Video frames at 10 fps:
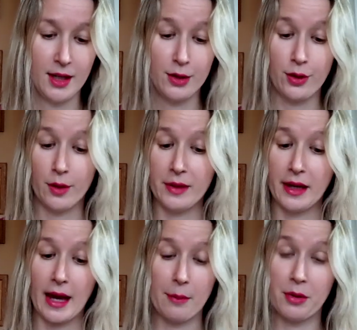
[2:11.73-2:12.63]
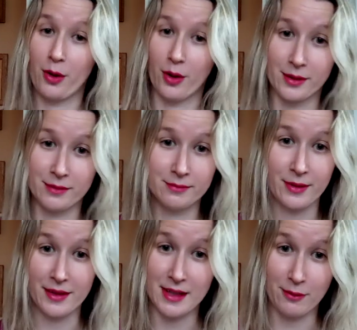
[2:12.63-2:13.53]
You could be a Capricorn
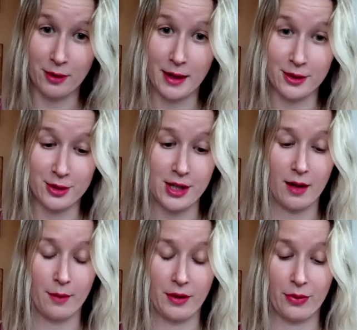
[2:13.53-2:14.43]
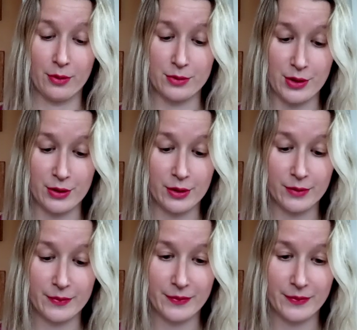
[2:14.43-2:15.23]
with the devil energy coming through too.